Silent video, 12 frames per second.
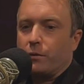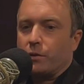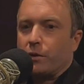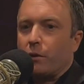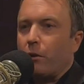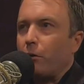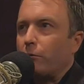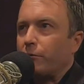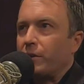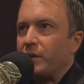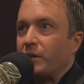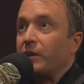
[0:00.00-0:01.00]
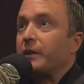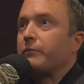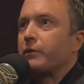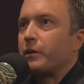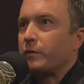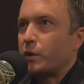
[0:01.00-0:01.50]
solve the
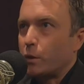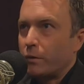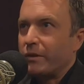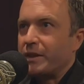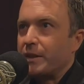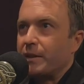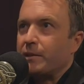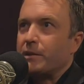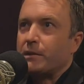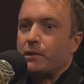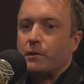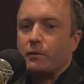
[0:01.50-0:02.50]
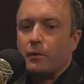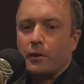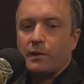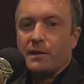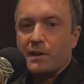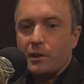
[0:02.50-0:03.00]
delivery of services to their
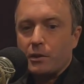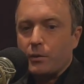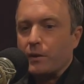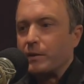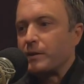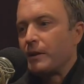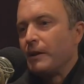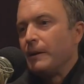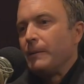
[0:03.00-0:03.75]
constituents,